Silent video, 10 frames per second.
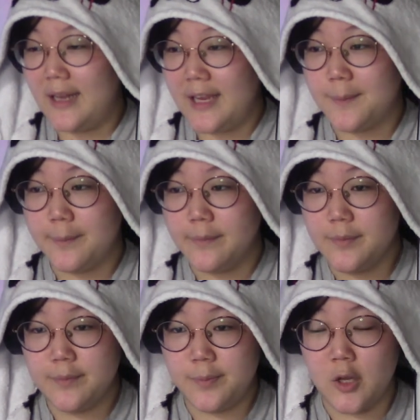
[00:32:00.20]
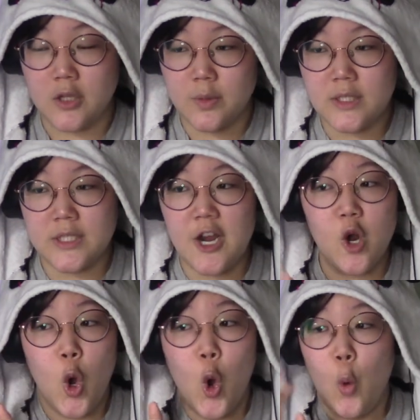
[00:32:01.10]
like plot twist there
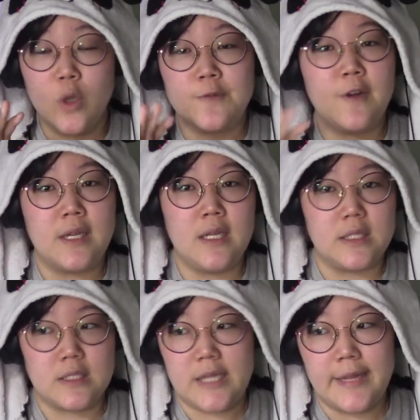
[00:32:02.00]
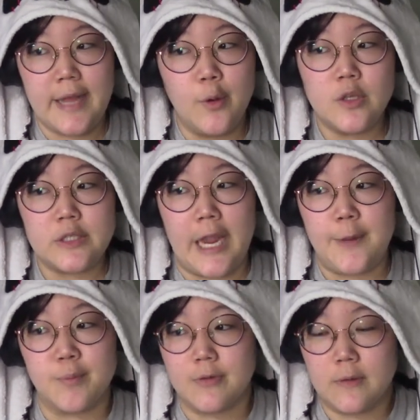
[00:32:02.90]
was fucking insane. That was like,
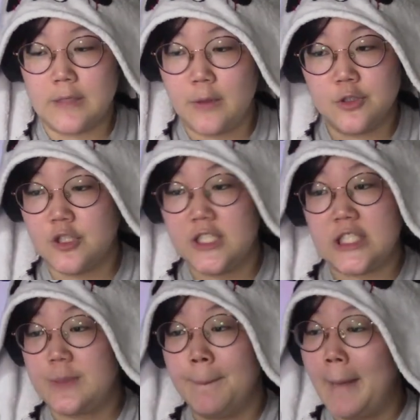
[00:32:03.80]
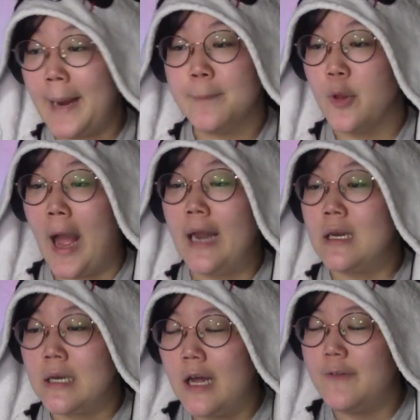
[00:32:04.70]
that was just mind blowing. I
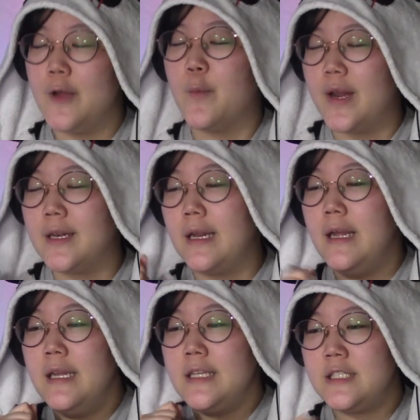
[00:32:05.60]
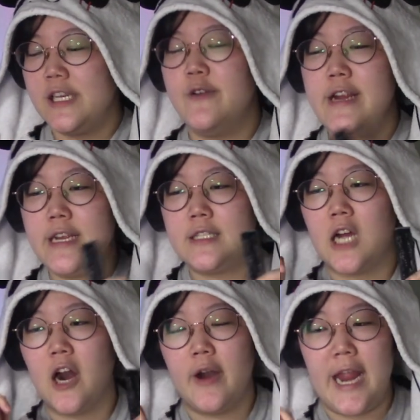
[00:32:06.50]
love it when series
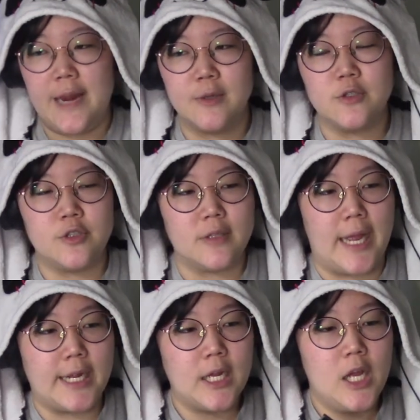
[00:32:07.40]
are able to like